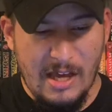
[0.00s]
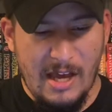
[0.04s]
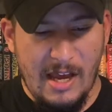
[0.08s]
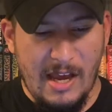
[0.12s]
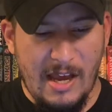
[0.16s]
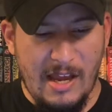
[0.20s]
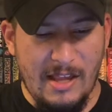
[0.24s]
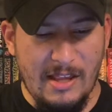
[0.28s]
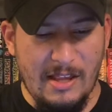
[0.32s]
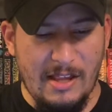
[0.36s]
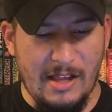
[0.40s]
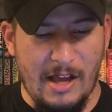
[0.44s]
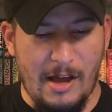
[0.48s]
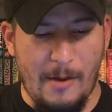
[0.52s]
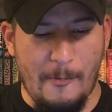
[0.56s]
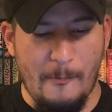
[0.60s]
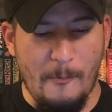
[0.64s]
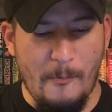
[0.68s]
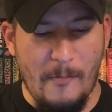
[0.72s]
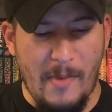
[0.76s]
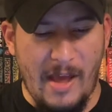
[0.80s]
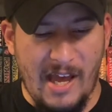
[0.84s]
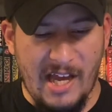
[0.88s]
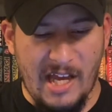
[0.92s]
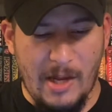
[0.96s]
And a
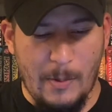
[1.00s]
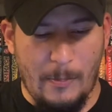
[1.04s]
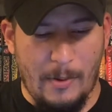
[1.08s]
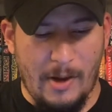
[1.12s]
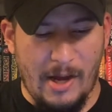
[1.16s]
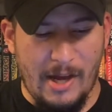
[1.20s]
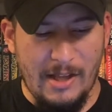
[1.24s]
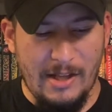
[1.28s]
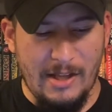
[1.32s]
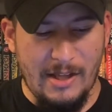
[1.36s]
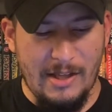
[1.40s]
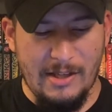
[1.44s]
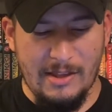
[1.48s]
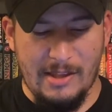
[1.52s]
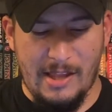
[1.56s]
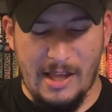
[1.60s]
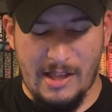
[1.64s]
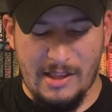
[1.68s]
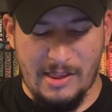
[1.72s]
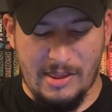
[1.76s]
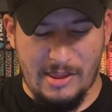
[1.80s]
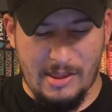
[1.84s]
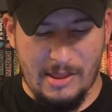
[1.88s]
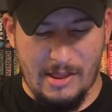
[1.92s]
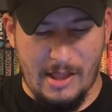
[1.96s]
mech pilot,
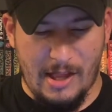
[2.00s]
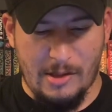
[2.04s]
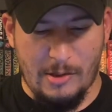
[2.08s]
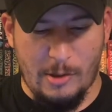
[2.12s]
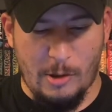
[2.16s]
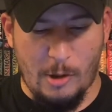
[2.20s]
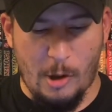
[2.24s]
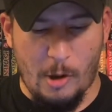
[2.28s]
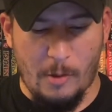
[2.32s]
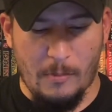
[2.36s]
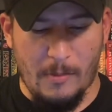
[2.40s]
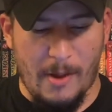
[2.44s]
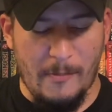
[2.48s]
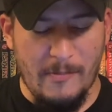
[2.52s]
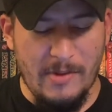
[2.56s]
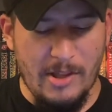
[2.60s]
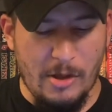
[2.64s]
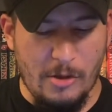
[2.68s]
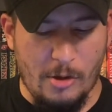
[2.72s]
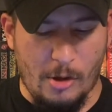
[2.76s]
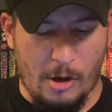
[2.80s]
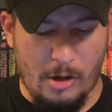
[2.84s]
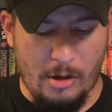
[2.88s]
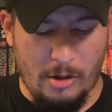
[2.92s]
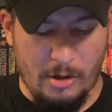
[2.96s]
that's dope. I mean,
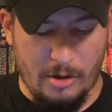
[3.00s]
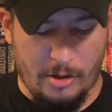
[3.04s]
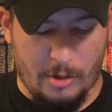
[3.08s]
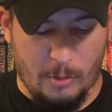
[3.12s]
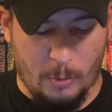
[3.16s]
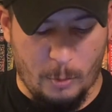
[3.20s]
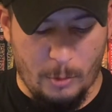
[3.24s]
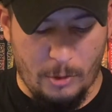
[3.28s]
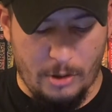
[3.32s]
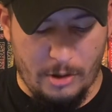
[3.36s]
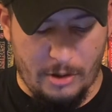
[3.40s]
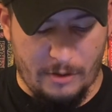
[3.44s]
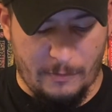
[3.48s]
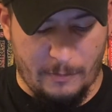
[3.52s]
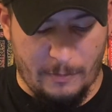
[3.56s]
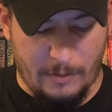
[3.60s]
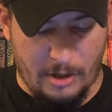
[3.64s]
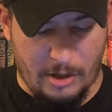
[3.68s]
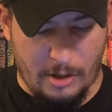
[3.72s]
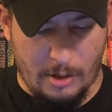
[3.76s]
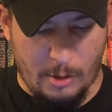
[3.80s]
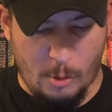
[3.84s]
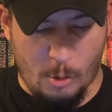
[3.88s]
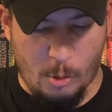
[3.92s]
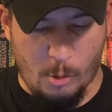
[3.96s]
this art looks really
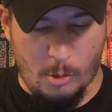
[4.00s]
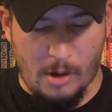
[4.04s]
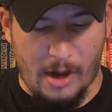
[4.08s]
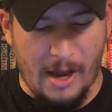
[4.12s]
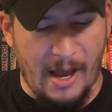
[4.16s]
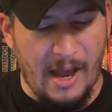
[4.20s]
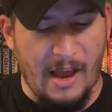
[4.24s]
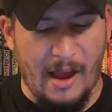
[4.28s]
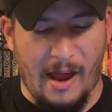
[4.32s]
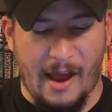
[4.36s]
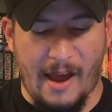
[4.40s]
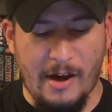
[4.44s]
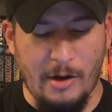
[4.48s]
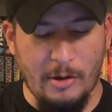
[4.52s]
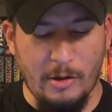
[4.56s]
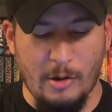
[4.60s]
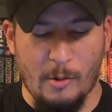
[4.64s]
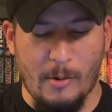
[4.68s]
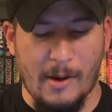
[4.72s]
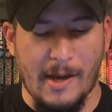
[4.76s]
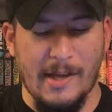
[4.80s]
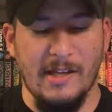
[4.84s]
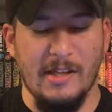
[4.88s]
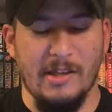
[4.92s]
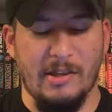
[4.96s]
freaking cool. I don't
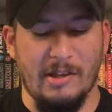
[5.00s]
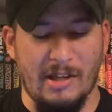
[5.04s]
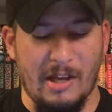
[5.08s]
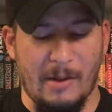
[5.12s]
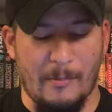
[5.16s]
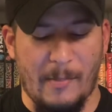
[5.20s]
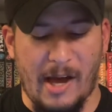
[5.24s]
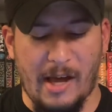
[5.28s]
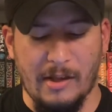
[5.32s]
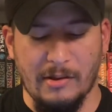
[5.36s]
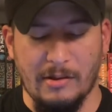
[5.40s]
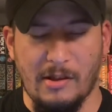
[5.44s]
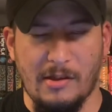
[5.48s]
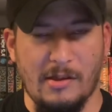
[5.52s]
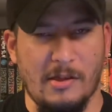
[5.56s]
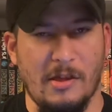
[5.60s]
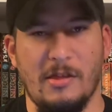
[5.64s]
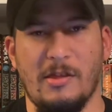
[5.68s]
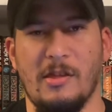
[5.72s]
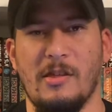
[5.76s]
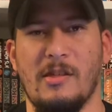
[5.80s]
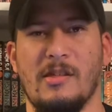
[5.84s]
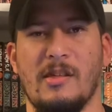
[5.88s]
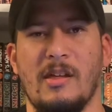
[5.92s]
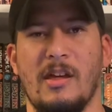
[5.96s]
know anything about this.
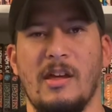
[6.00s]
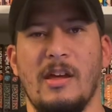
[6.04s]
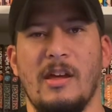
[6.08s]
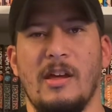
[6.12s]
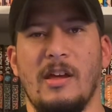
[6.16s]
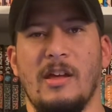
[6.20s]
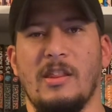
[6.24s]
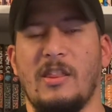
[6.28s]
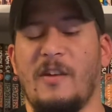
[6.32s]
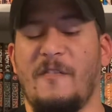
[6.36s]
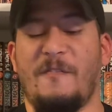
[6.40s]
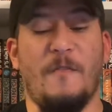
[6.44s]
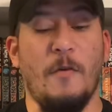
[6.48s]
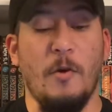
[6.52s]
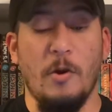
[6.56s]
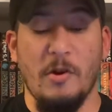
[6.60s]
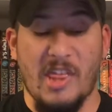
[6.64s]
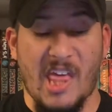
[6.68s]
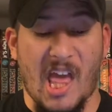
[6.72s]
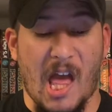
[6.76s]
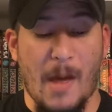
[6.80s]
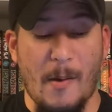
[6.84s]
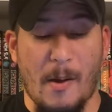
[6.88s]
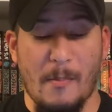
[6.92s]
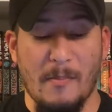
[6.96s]
This is the first
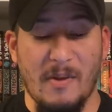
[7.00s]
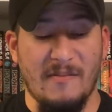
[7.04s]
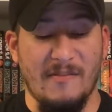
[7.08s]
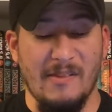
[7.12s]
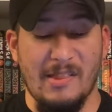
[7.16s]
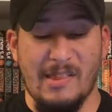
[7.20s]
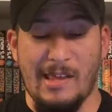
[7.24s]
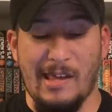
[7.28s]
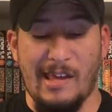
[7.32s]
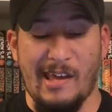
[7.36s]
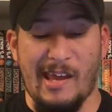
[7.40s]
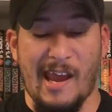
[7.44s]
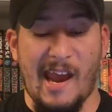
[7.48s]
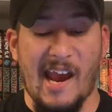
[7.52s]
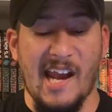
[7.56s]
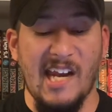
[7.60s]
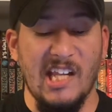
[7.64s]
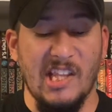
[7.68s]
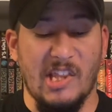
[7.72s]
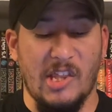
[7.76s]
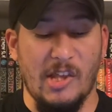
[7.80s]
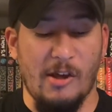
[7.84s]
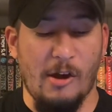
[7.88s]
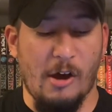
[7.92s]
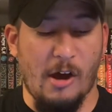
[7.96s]
time I'm even seeing
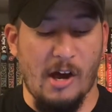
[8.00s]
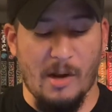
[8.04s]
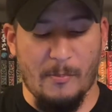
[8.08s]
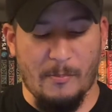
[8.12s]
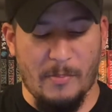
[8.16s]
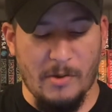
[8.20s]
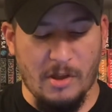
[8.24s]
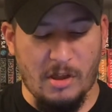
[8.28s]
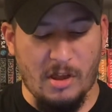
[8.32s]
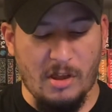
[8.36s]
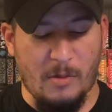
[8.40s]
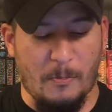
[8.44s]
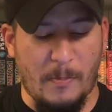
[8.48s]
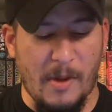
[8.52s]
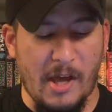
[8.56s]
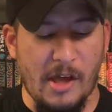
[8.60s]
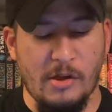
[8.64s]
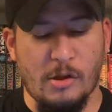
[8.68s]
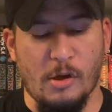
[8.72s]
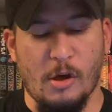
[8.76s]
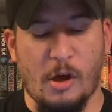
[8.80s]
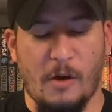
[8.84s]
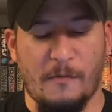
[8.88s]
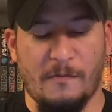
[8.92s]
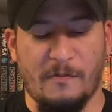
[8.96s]
anything on it. But just
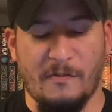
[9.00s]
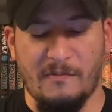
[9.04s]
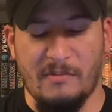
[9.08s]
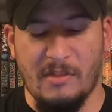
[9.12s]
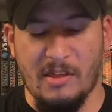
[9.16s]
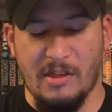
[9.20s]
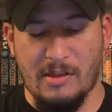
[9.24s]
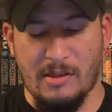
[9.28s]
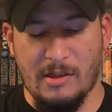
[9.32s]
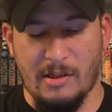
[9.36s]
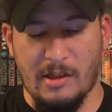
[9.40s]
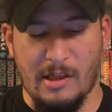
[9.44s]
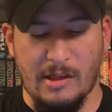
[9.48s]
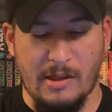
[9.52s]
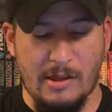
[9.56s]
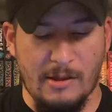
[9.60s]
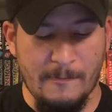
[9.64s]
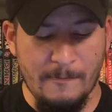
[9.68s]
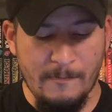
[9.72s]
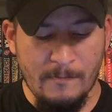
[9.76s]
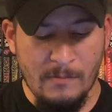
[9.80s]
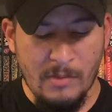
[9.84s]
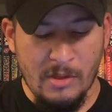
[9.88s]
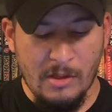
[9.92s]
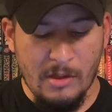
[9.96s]
based off of this
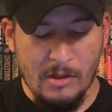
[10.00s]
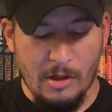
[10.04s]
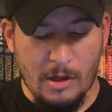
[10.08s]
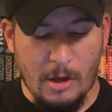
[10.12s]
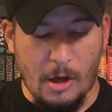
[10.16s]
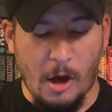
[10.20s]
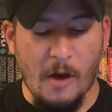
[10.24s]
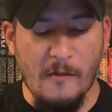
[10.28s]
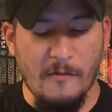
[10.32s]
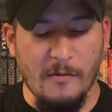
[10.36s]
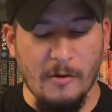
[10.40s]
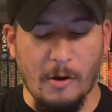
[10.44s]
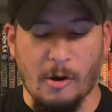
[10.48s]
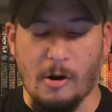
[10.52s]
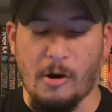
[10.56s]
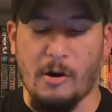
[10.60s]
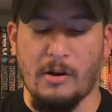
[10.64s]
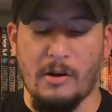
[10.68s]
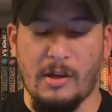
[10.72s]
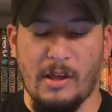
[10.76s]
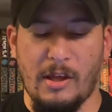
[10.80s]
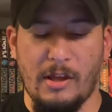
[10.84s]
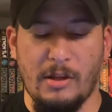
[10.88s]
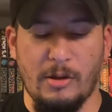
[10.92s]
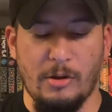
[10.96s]
cover
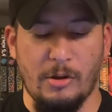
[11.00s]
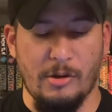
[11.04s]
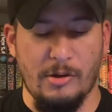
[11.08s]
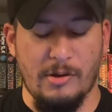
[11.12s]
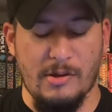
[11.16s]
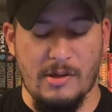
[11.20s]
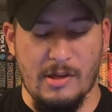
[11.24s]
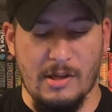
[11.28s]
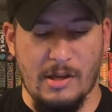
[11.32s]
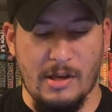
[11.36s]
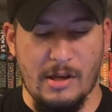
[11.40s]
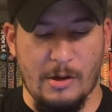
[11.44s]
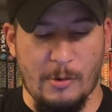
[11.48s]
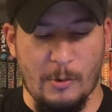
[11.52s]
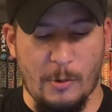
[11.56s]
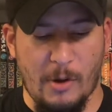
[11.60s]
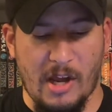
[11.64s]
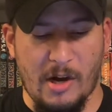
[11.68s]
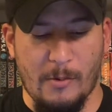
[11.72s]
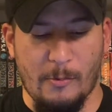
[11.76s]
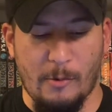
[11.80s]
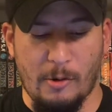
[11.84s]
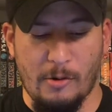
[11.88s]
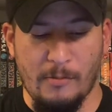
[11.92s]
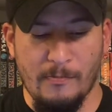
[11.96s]
art, it looks
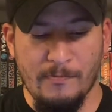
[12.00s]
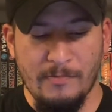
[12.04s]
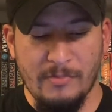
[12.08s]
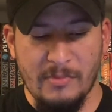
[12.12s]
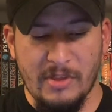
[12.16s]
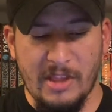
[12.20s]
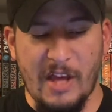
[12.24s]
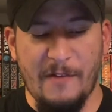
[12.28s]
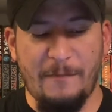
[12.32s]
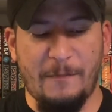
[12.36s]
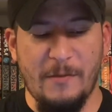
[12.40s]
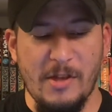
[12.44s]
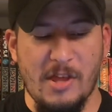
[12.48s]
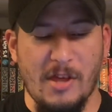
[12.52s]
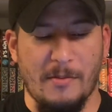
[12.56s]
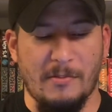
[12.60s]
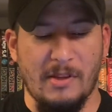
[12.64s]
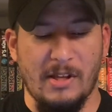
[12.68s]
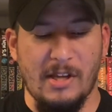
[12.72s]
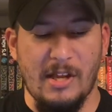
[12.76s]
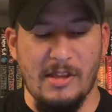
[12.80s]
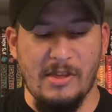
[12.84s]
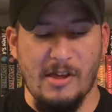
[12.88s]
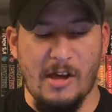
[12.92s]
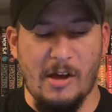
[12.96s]
incredible. Definitely
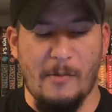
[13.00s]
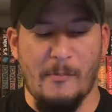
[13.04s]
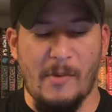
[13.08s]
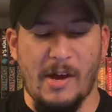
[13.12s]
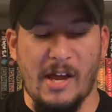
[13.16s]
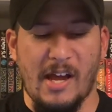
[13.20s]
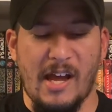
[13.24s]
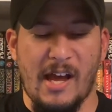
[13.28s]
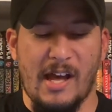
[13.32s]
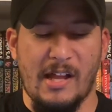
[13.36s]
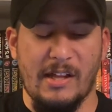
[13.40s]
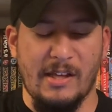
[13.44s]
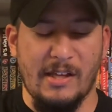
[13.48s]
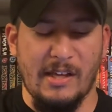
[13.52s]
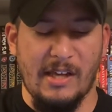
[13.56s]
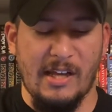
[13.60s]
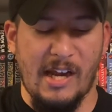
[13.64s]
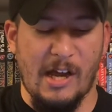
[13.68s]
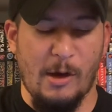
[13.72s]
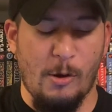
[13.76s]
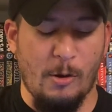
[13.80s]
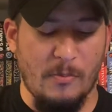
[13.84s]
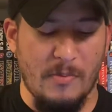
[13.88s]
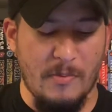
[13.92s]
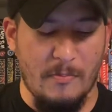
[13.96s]
something that's up my alley, and
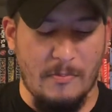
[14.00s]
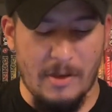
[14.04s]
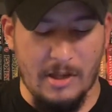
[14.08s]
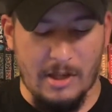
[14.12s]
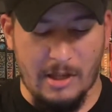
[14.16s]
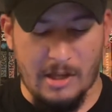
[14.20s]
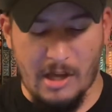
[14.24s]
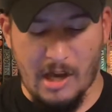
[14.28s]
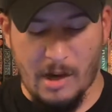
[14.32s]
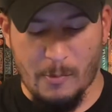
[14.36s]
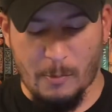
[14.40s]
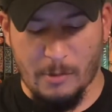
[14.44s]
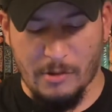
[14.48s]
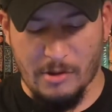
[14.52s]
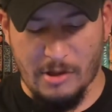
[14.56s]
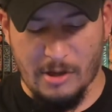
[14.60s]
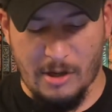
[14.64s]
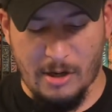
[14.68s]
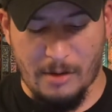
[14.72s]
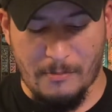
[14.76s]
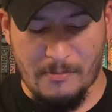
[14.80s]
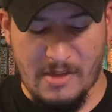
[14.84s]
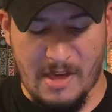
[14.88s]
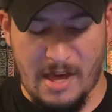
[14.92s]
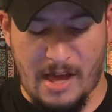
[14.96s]
I will be picking up once it
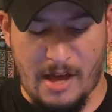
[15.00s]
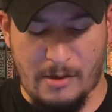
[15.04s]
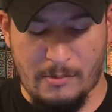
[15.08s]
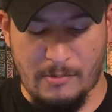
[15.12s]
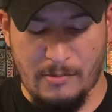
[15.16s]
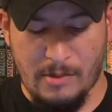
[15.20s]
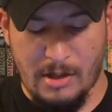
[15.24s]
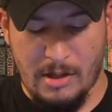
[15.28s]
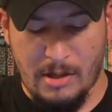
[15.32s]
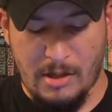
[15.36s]
comes out.